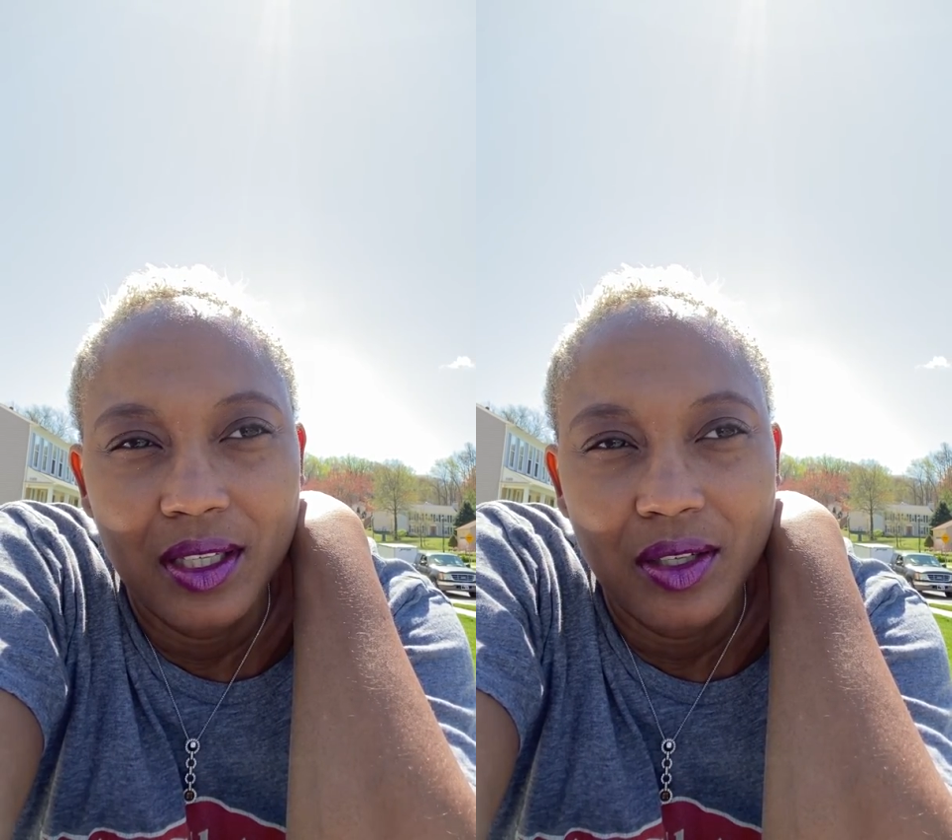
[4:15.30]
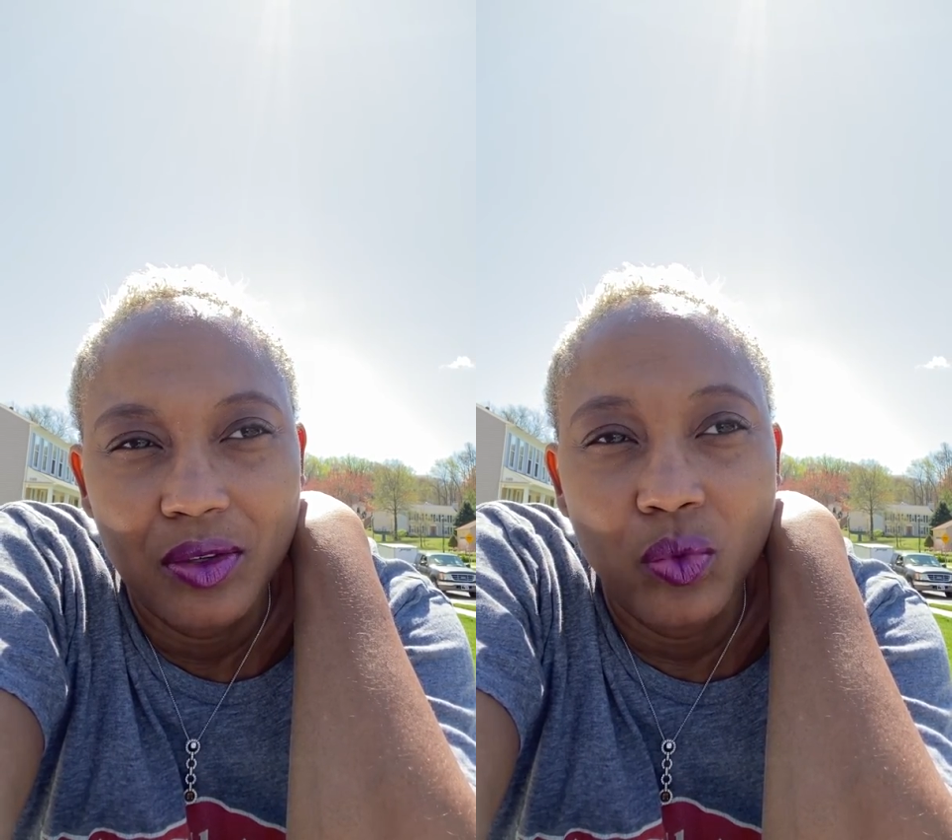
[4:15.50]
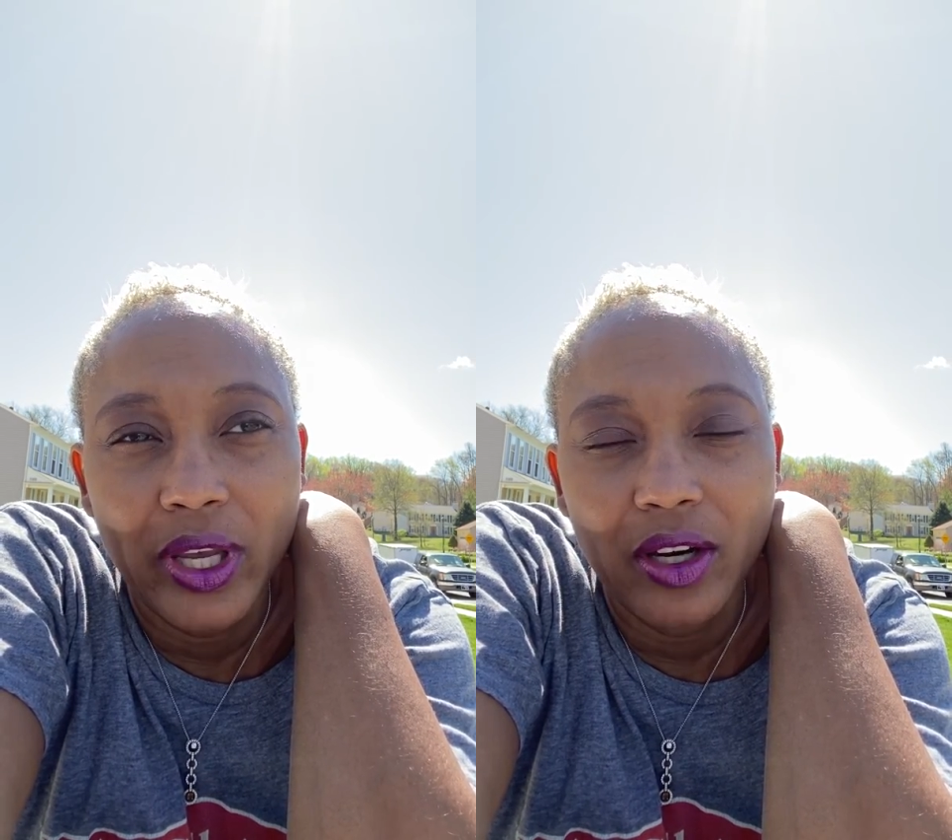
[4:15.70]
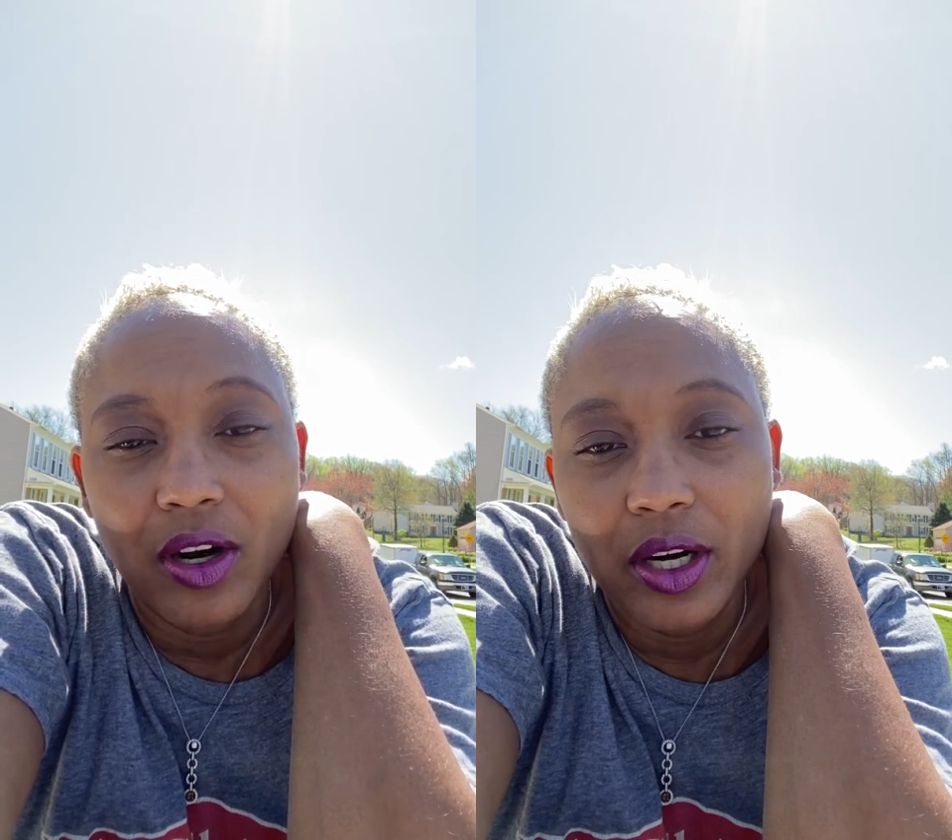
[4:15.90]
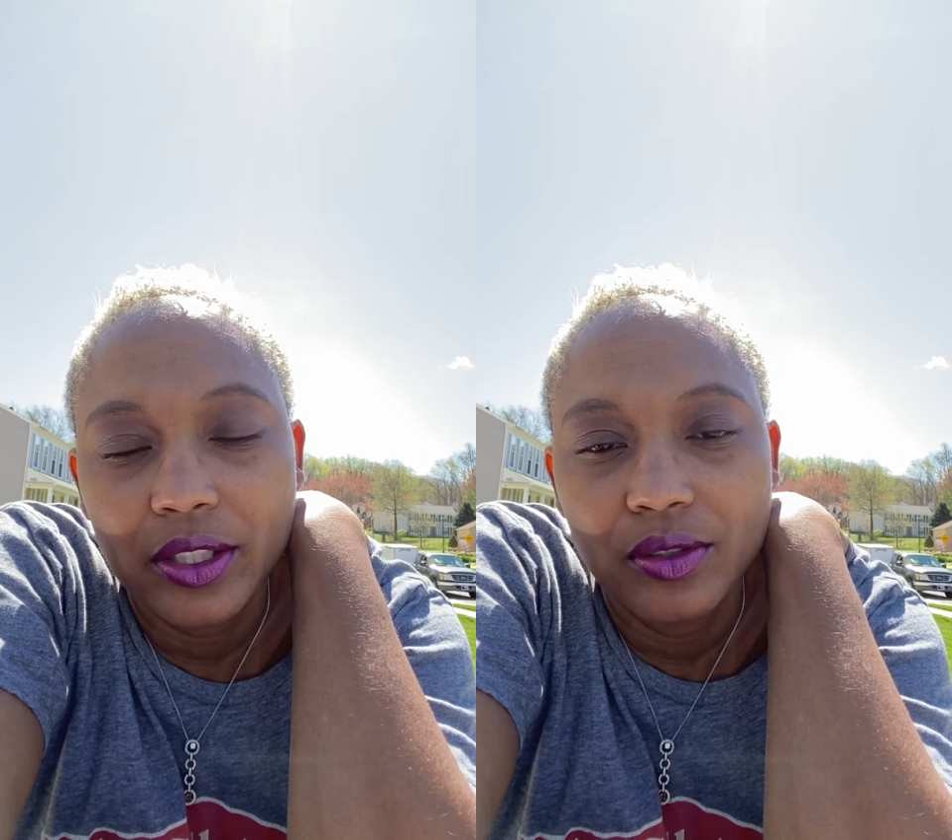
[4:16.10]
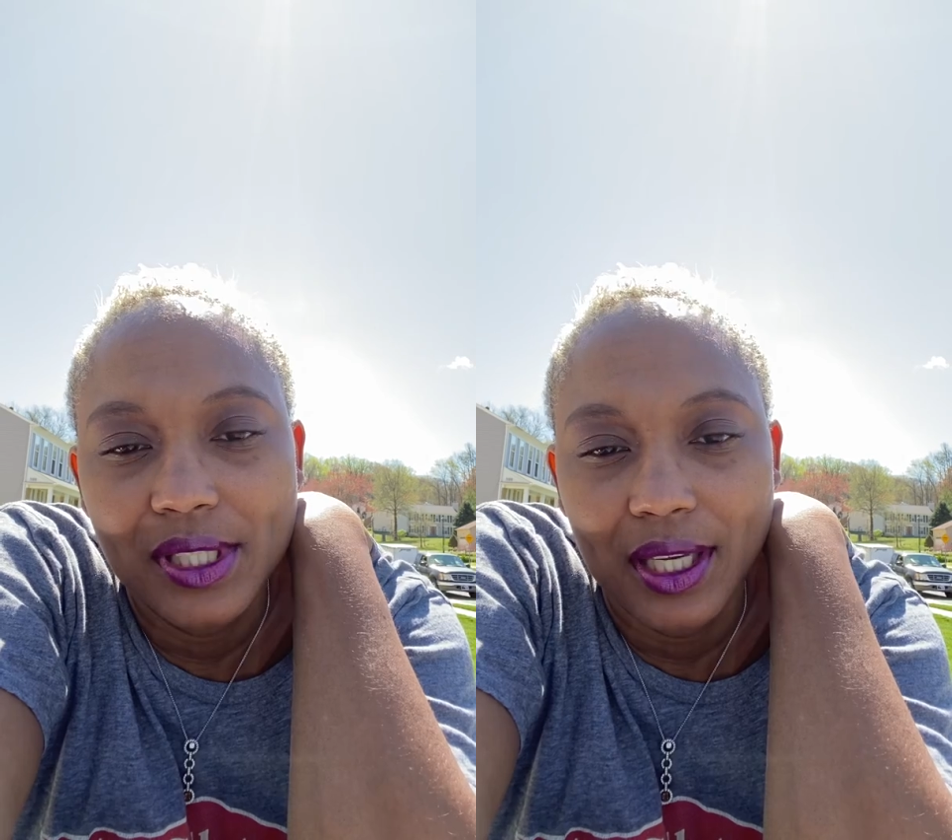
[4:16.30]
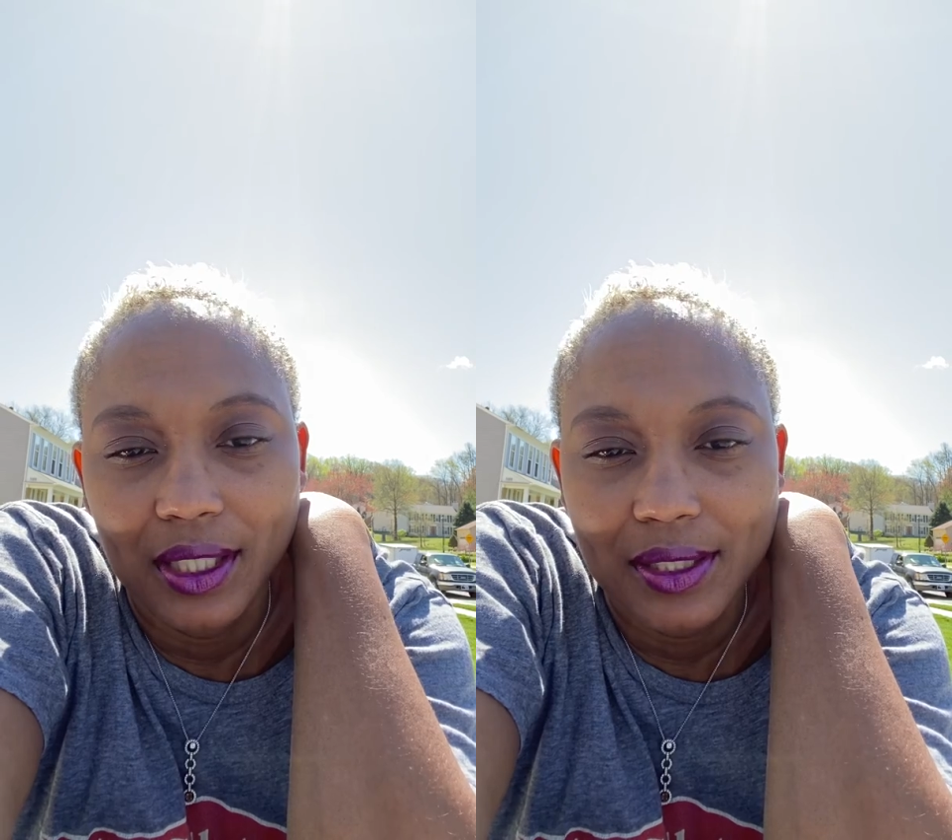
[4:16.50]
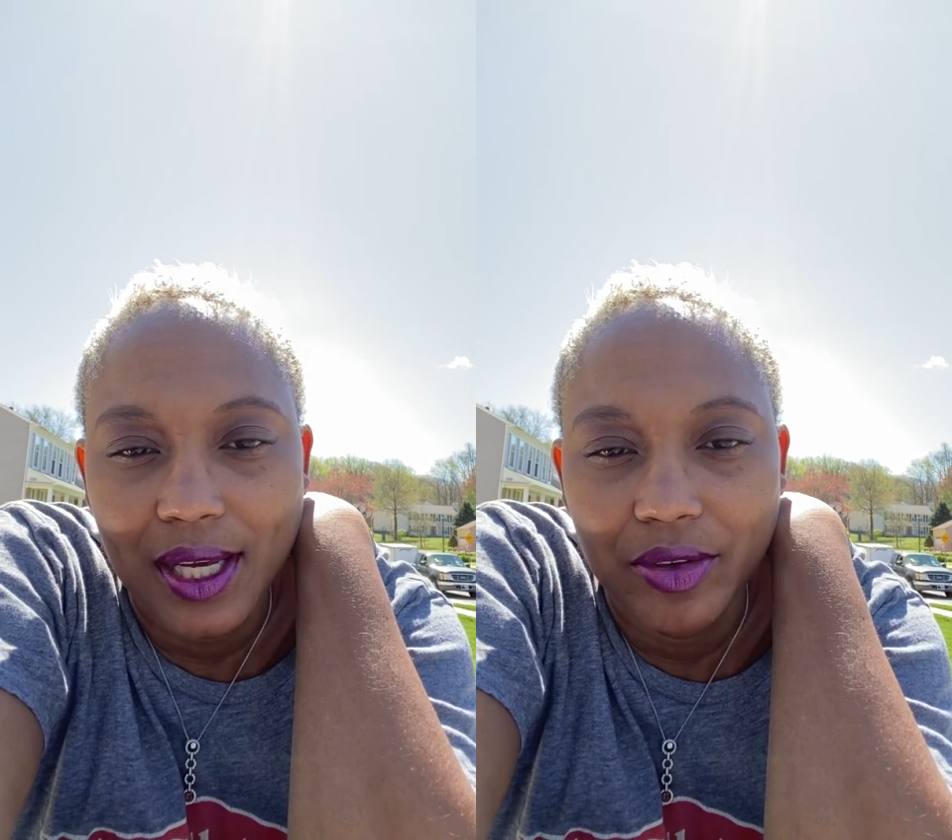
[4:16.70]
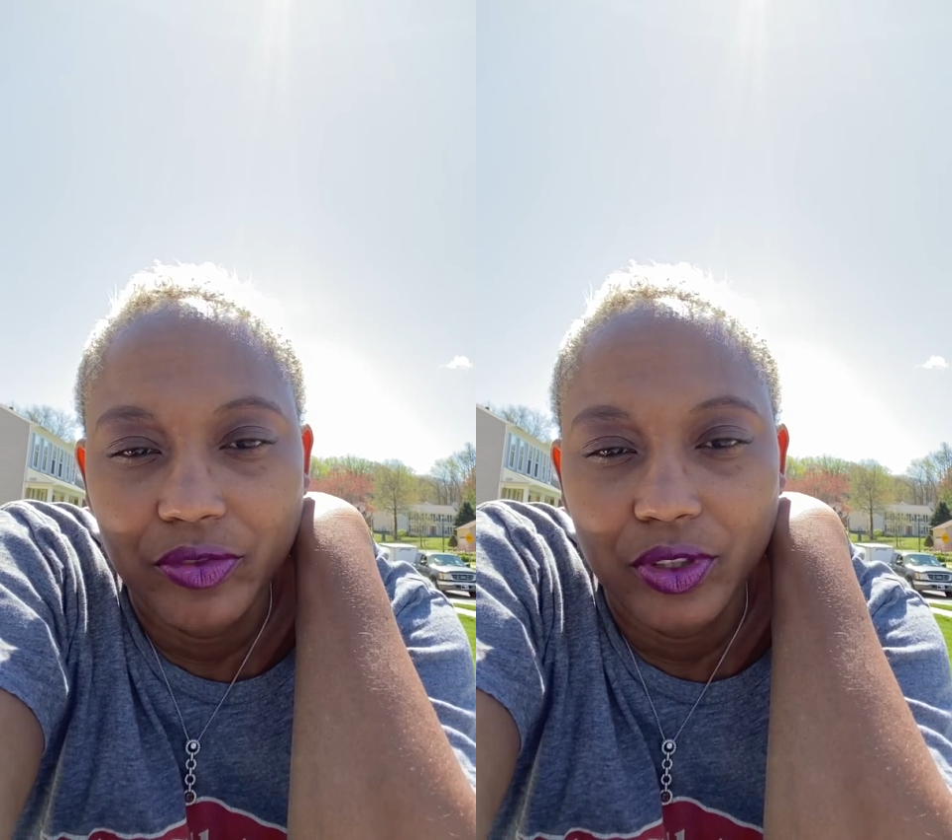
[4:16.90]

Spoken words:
Where are you taking time